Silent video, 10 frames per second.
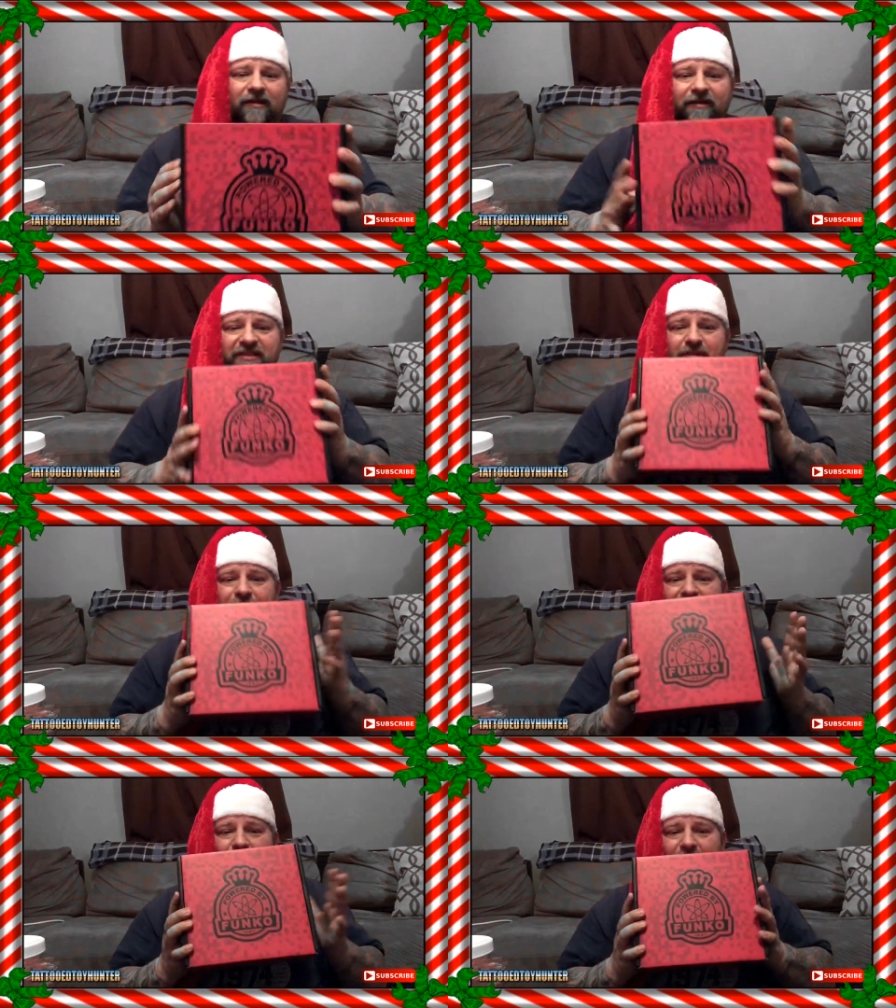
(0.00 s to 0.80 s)
This will
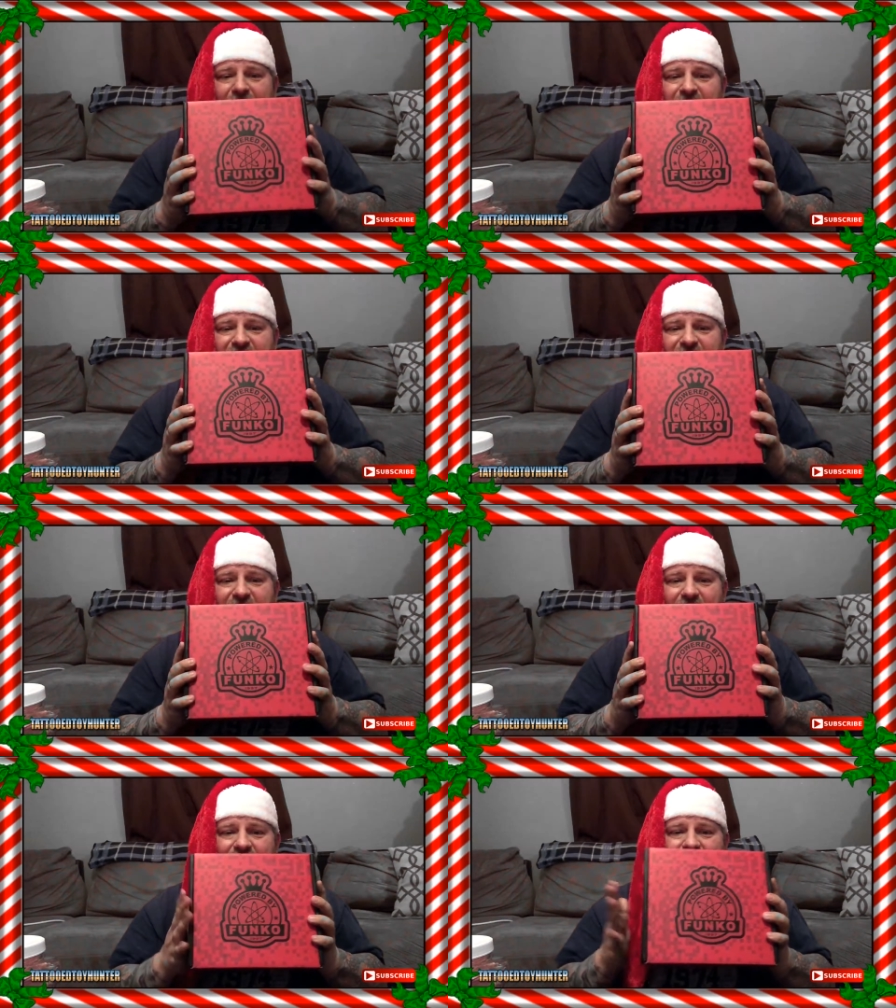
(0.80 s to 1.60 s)
be the winner's
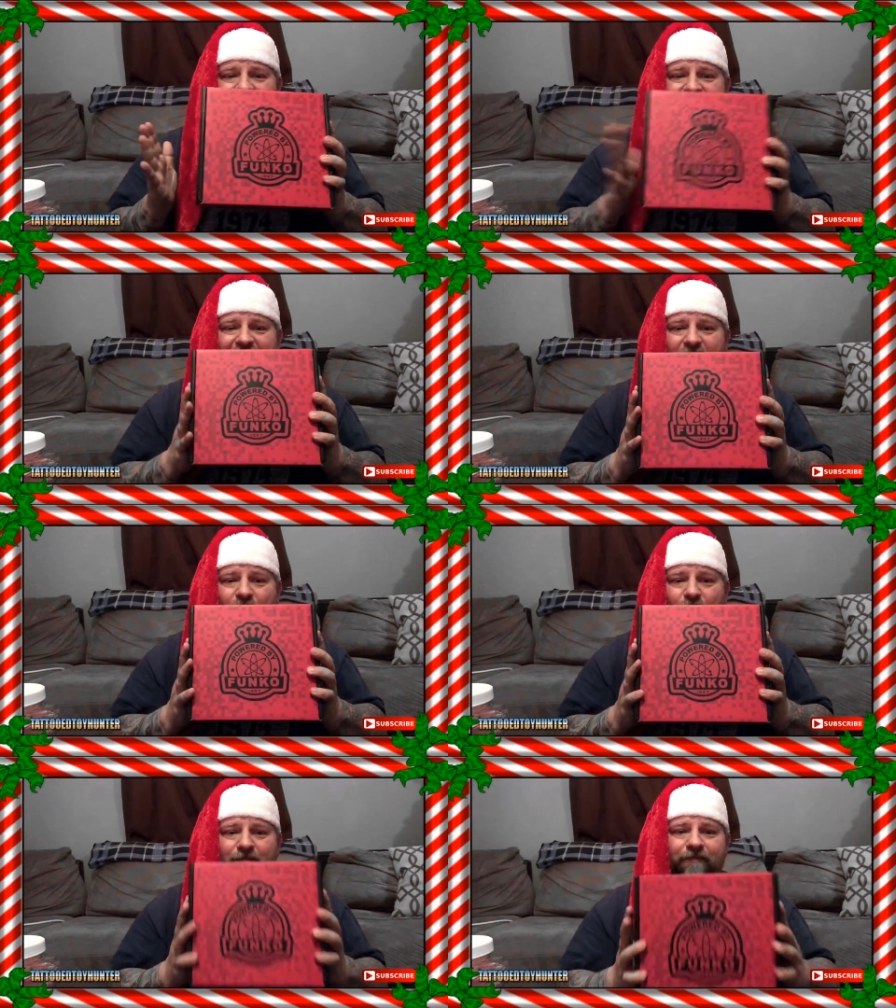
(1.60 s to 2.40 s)
take
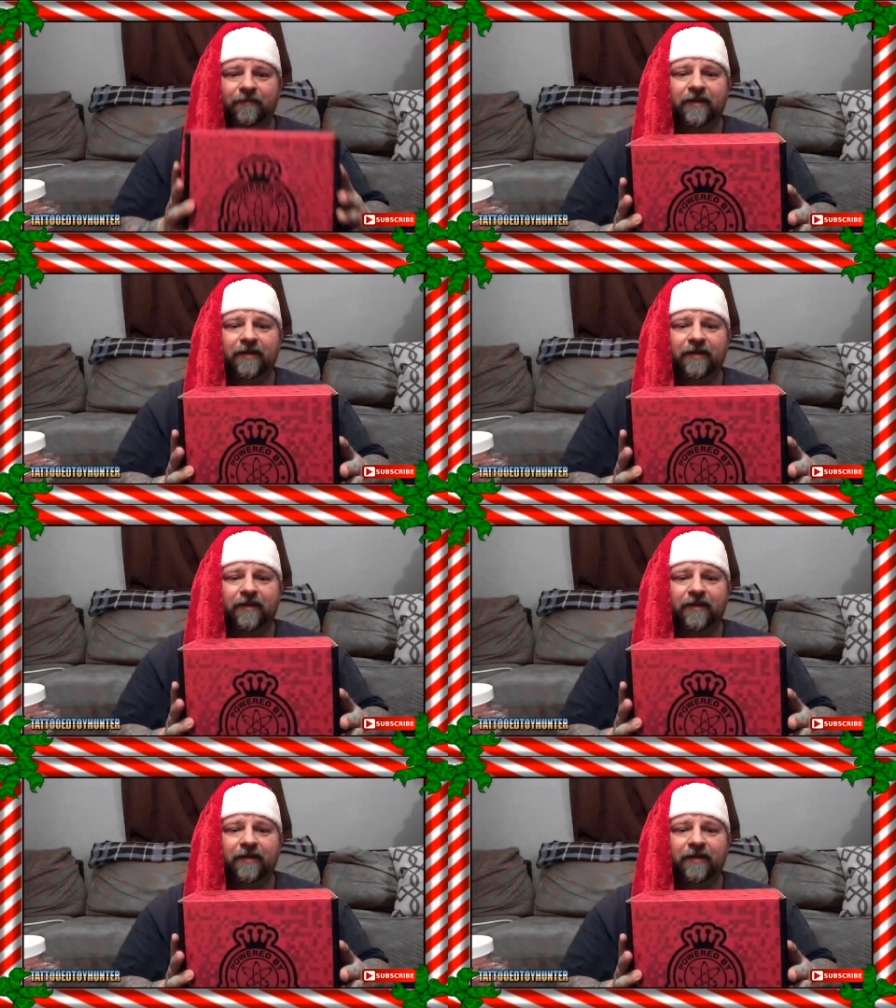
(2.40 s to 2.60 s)
home.